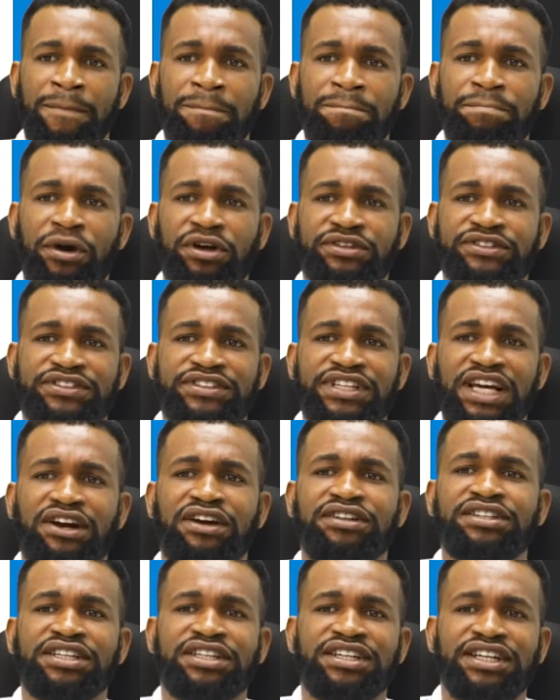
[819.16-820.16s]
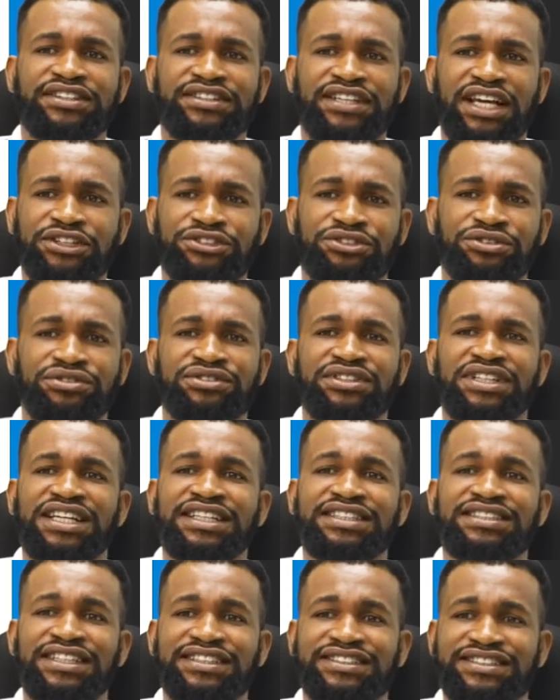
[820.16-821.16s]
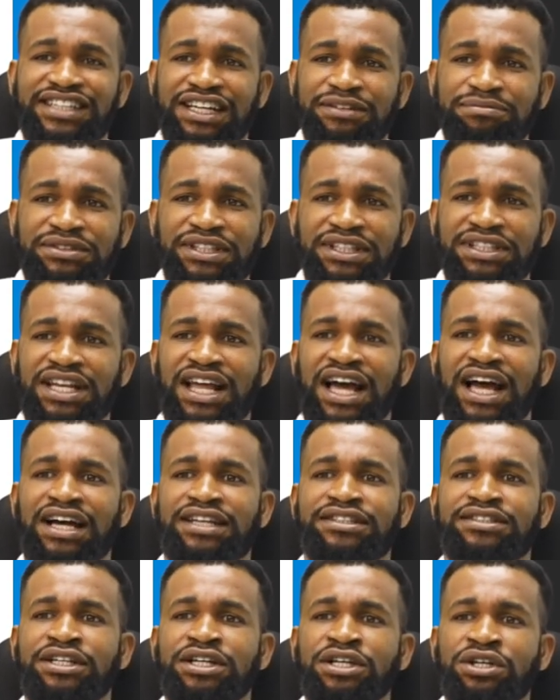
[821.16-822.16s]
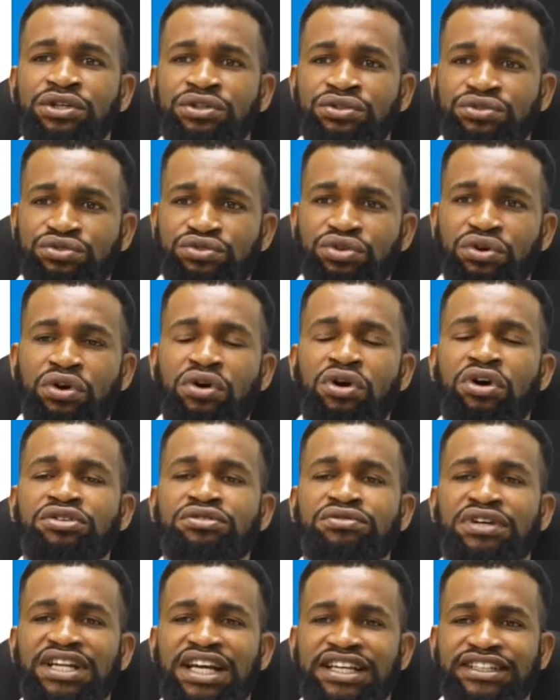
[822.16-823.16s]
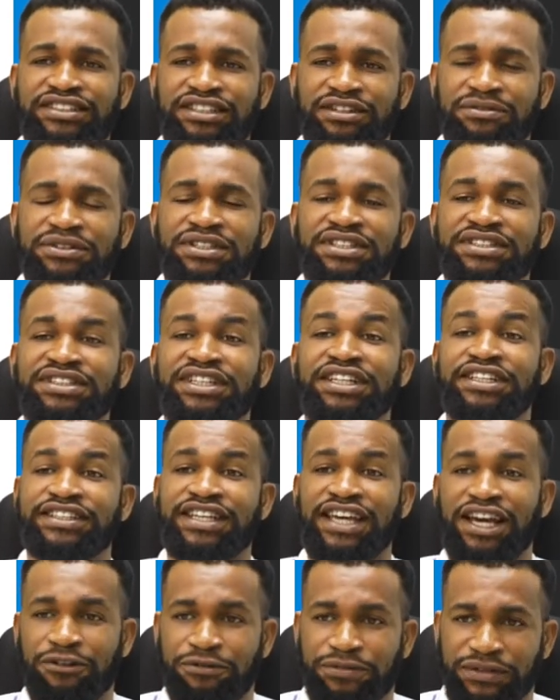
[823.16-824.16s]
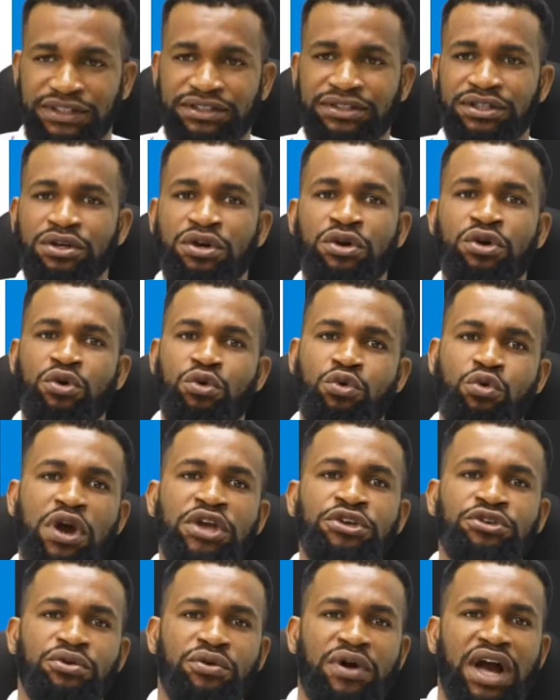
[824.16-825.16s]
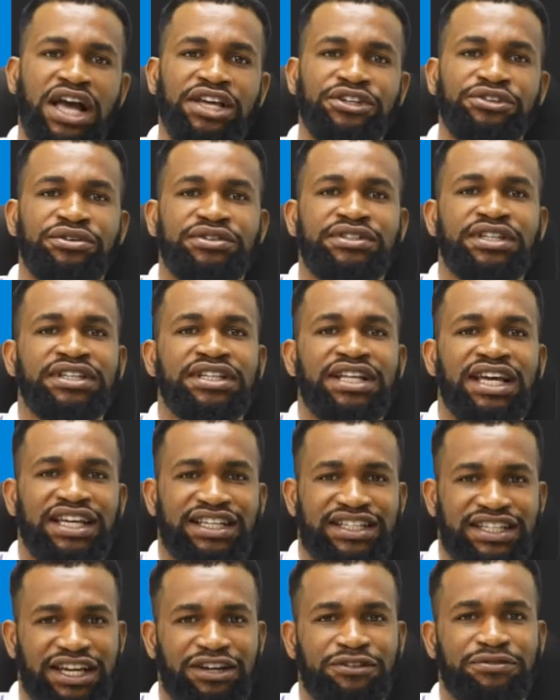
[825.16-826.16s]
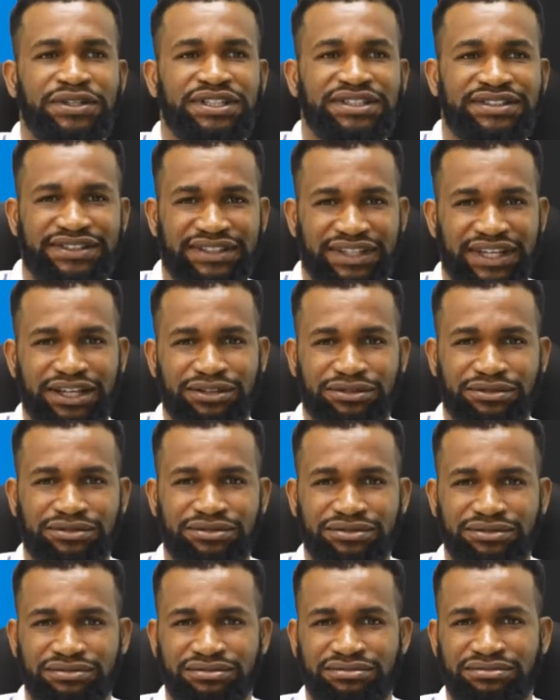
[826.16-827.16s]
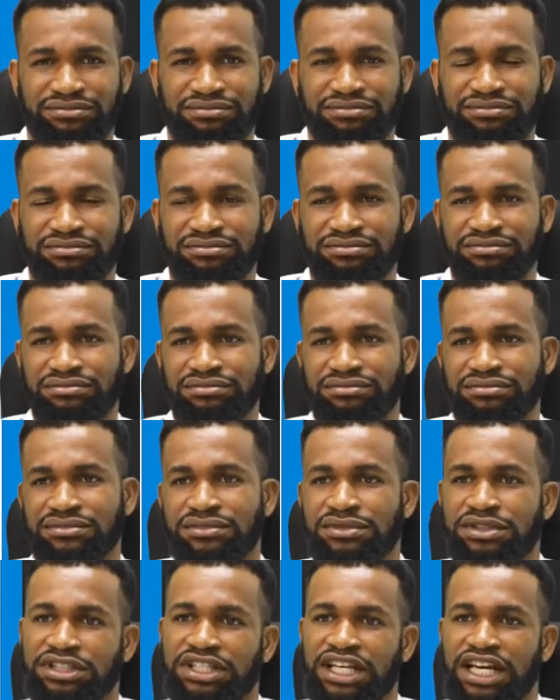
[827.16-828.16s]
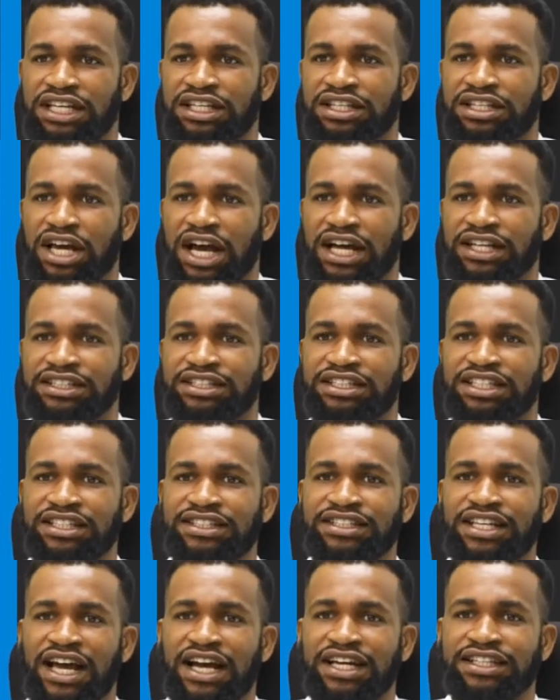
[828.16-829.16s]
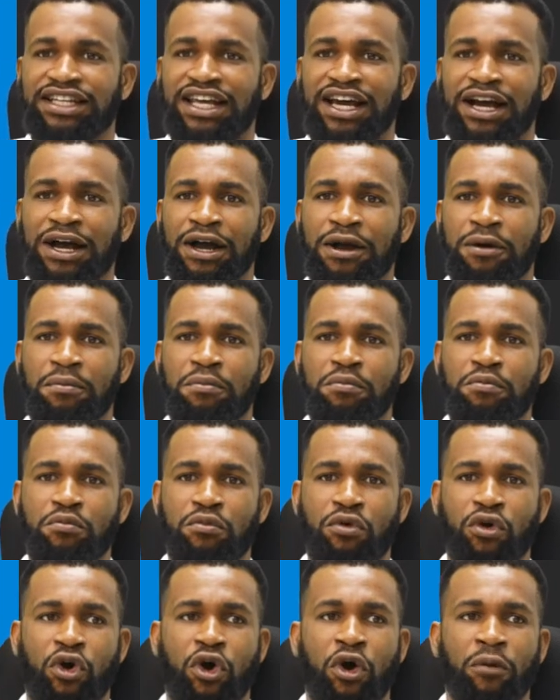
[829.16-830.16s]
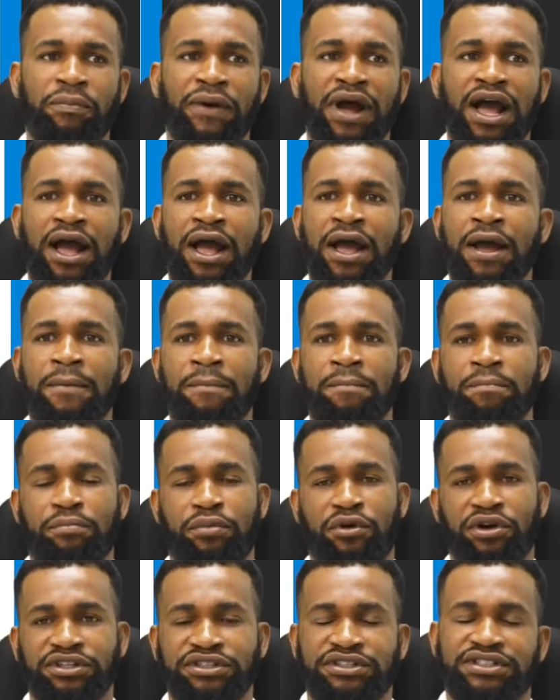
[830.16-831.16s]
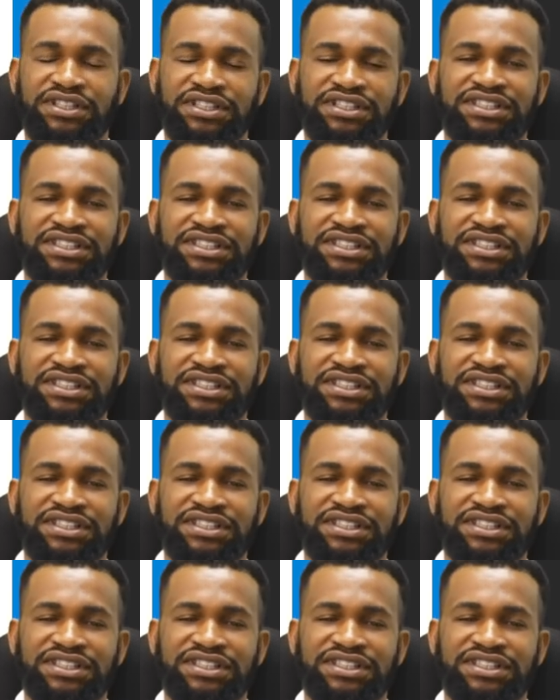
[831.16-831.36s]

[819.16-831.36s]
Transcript: But 0 degree Celsius is the same thing as 273 Kelvin when you are using a Kelvin scale. Then, and these are their upper points.